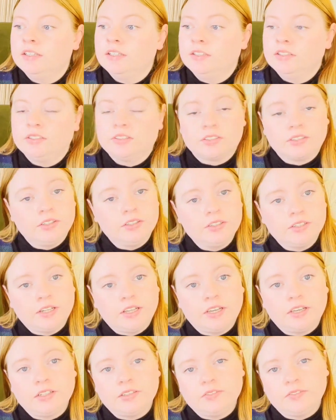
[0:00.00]
skirt
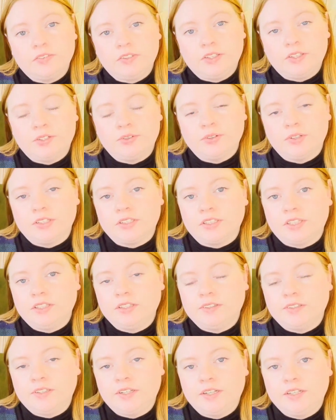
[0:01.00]
out of the green
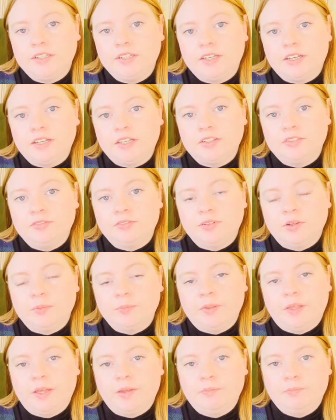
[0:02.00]
lace that I dyed
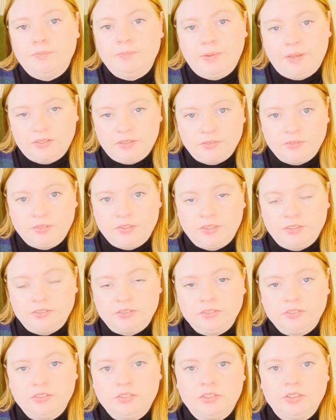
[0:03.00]
from that massive
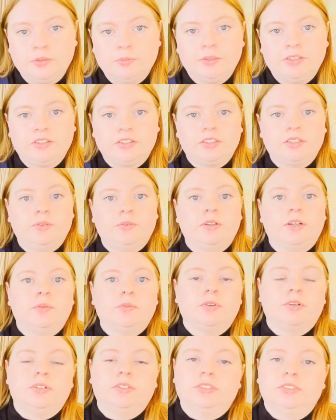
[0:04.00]
curtain. So basically what
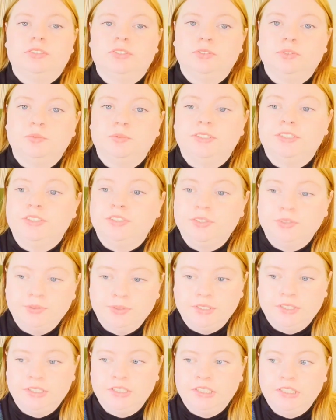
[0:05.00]
I'm going to be
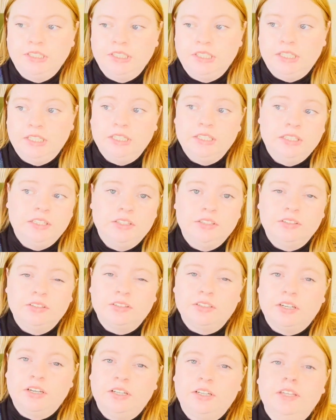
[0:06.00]
doing is
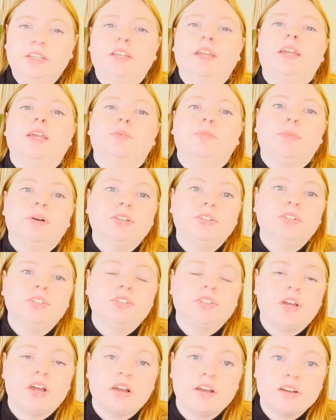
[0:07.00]
cutting a bunch
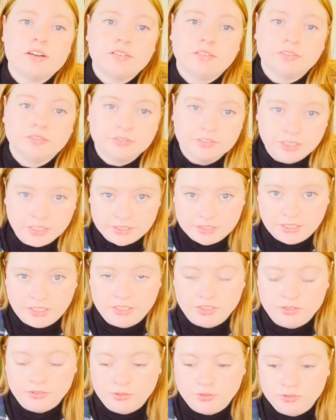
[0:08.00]
of
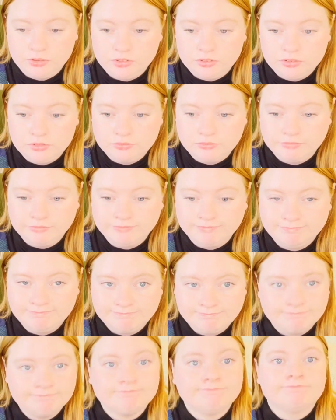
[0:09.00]
rectangles.
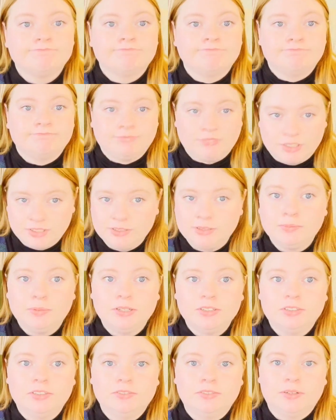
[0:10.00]
Just a
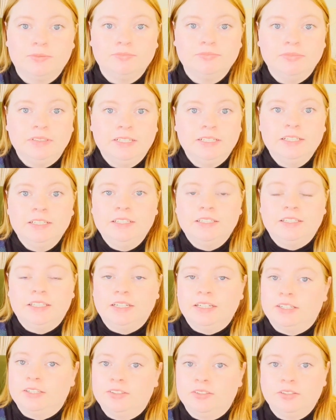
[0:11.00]
bunch of them. Then
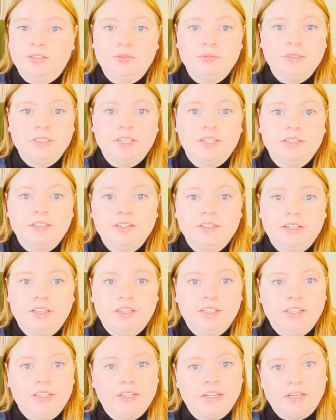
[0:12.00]
I'm going to sew them together,
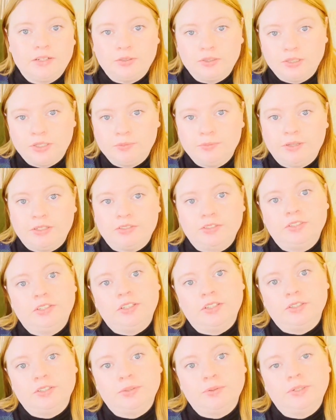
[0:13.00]
and I will come back to
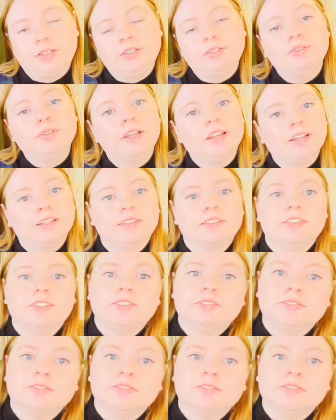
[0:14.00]
tell you what I do next.